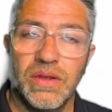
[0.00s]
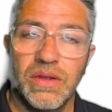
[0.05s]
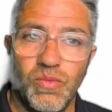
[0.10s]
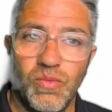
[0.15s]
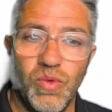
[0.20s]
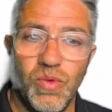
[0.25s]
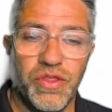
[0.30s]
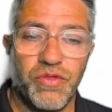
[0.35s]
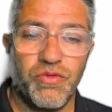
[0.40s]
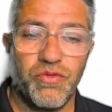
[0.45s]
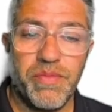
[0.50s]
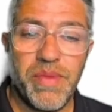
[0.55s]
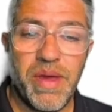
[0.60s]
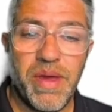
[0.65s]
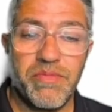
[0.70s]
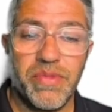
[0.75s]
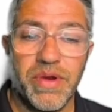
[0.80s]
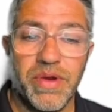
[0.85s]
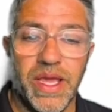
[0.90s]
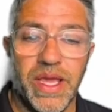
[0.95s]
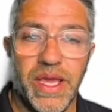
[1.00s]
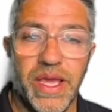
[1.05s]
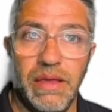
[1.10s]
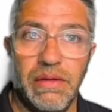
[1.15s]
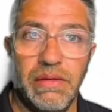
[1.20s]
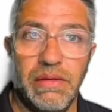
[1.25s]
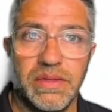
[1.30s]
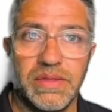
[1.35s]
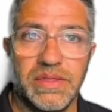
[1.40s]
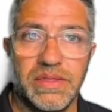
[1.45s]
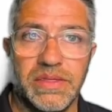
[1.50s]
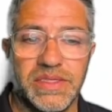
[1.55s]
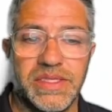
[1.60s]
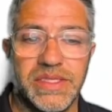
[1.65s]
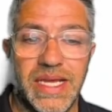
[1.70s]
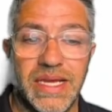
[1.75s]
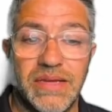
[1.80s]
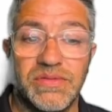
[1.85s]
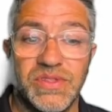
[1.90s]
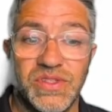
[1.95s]
Worth remembering here,
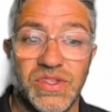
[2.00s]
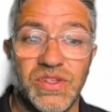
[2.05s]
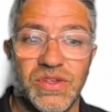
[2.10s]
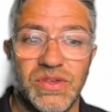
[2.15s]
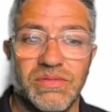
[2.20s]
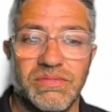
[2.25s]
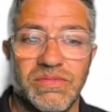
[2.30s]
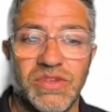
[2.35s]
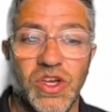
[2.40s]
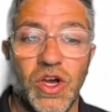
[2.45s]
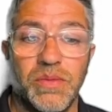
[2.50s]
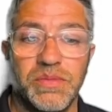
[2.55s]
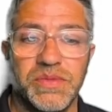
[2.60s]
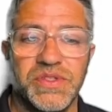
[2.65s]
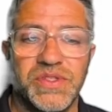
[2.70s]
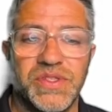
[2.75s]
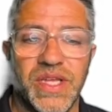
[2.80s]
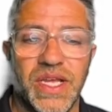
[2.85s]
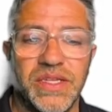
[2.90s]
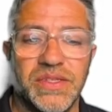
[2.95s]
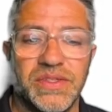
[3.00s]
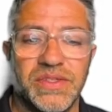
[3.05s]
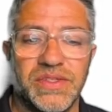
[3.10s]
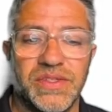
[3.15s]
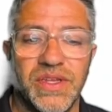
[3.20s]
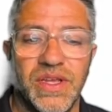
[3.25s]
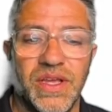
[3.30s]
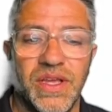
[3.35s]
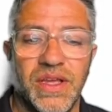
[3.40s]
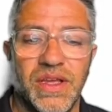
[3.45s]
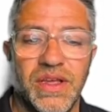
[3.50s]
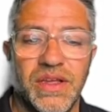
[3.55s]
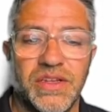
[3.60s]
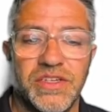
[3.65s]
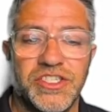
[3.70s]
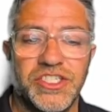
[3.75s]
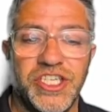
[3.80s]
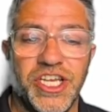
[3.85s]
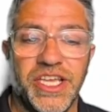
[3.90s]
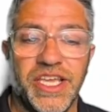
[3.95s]
sounds common sense.
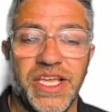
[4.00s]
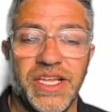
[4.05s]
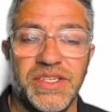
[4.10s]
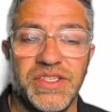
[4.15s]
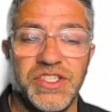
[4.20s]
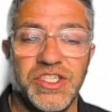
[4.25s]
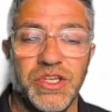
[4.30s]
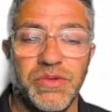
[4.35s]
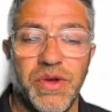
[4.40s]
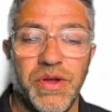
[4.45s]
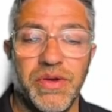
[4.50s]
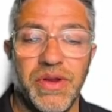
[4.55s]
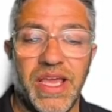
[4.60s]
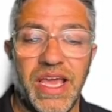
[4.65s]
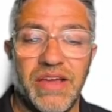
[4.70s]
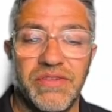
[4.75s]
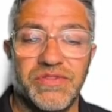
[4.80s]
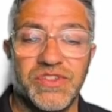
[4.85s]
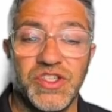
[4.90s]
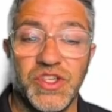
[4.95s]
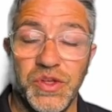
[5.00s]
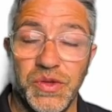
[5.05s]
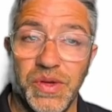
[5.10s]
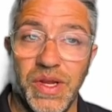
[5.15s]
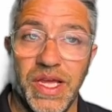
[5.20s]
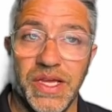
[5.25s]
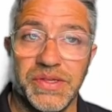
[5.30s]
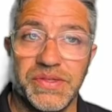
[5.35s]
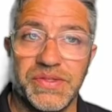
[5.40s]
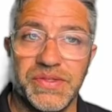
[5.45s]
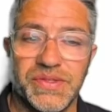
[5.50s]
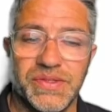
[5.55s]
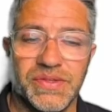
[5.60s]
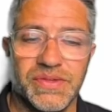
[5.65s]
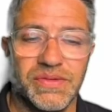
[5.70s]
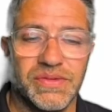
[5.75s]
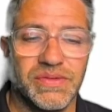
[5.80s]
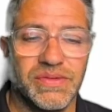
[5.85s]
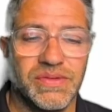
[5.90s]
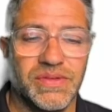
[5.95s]
Chickens do only have 2 legs.
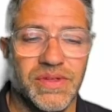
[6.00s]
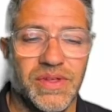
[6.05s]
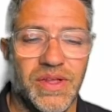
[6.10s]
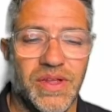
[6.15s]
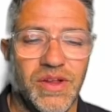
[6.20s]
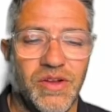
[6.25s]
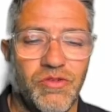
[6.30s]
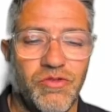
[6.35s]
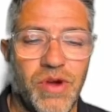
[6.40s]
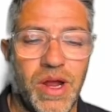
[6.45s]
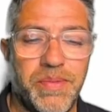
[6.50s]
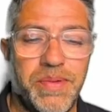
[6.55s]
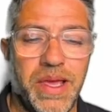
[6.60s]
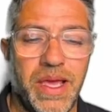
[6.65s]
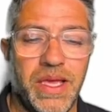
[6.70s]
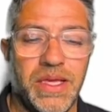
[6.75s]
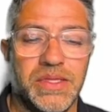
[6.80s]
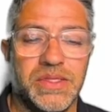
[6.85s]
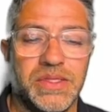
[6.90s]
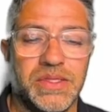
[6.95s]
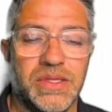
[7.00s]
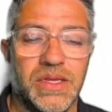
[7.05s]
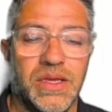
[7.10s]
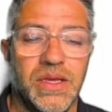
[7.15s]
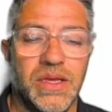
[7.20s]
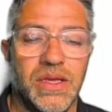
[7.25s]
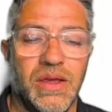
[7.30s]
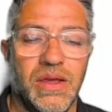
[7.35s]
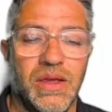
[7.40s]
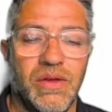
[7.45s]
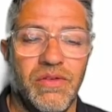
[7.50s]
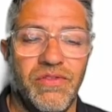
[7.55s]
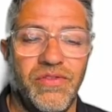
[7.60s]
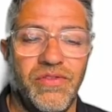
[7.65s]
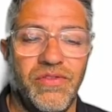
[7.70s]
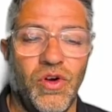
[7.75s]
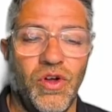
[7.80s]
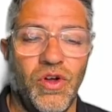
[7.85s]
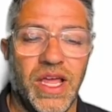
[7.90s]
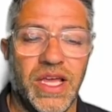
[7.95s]
Rabbits,
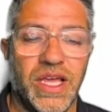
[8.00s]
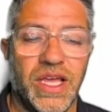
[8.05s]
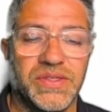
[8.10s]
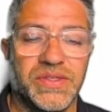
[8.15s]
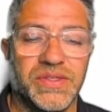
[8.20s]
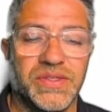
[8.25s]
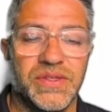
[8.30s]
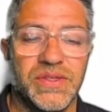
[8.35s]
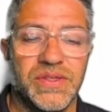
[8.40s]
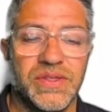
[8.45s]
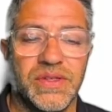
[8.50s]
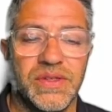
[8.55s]
4 legs.